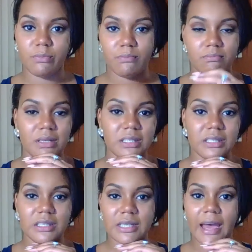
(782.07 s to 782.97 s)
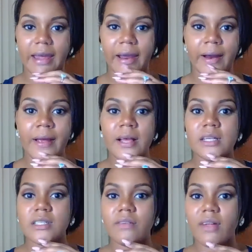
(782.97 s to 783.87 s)
business attire,
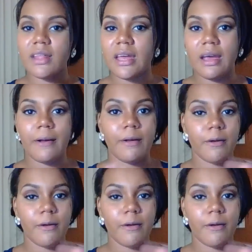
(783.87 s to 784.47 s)
stuff like that.